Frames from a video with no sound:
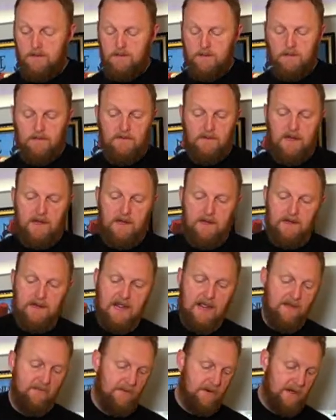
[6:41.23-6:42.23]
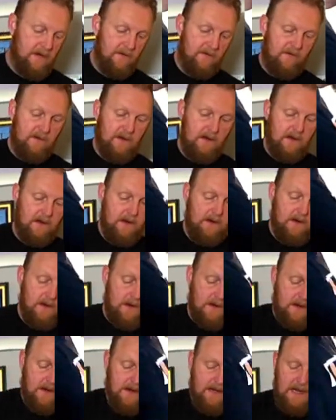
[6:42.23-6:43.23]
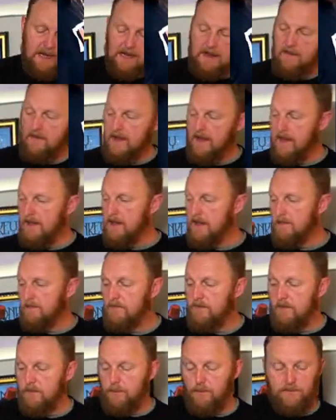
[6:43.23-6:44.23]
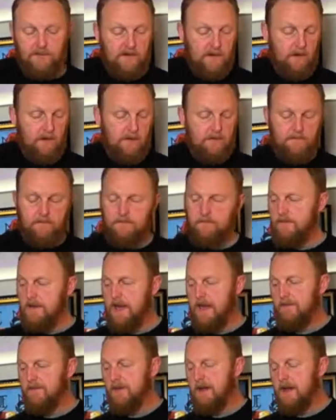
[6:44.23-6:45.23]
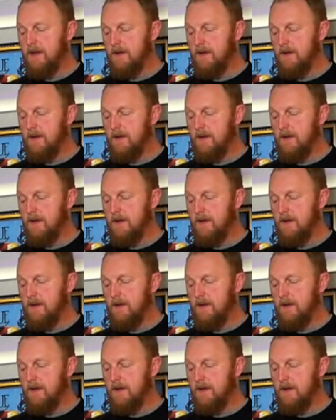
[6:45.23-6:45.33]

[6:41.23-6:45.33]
There's that half an ounce there. And then simple syrup. Half